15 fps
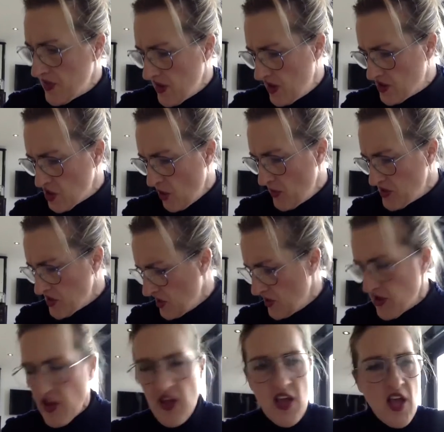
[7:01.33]

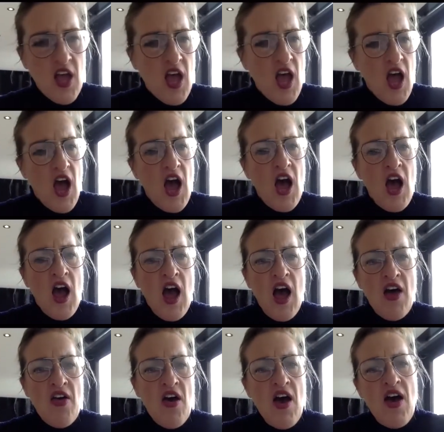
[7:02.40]
automata,
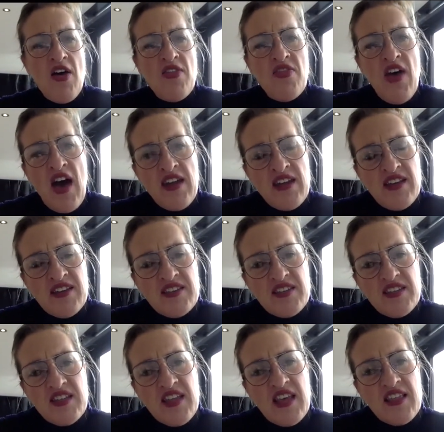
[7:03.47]
and that is
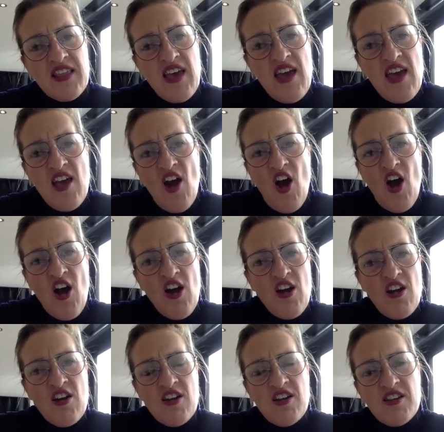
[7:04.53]
that they
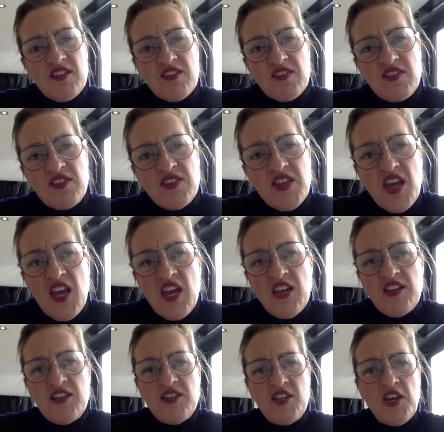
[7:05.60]
are
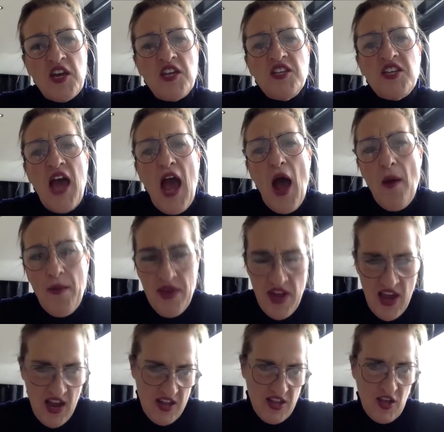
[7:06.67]
seen to
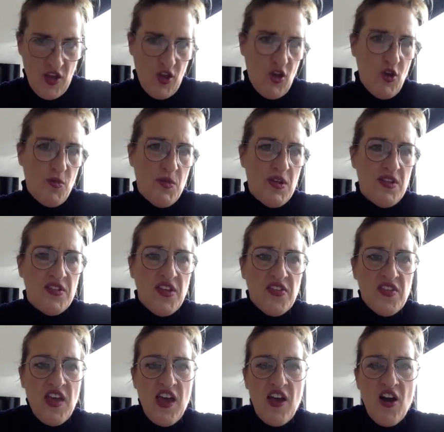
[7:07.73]
contaminate the human,
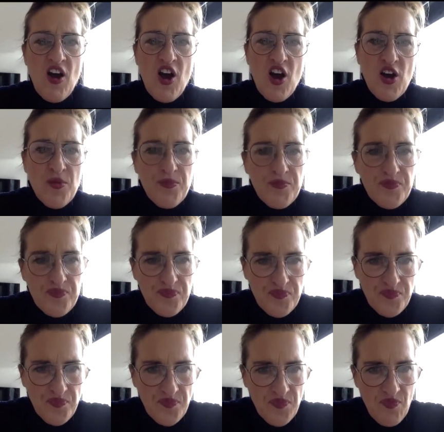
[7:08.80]
that
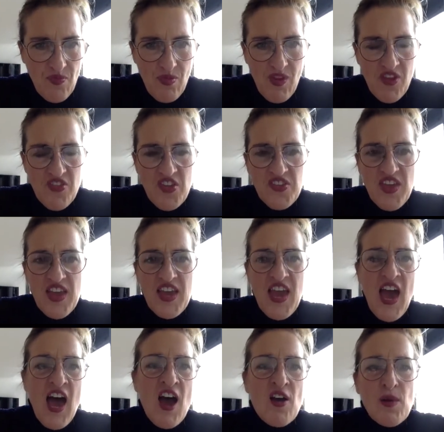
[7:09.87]
they
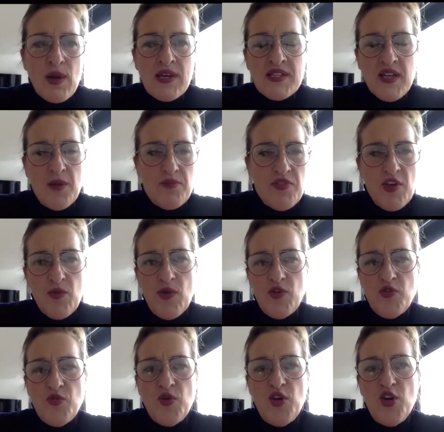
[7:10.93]
carry something
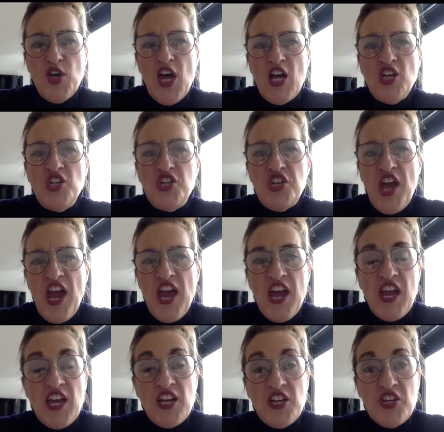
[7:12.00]
which will
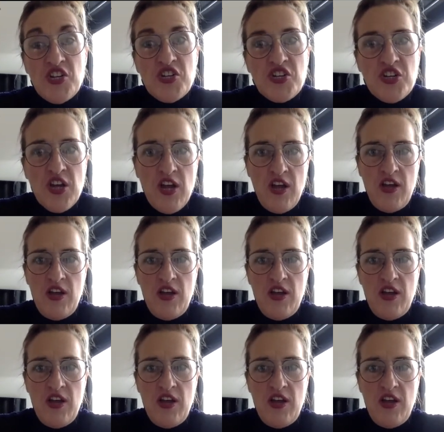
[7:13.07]
change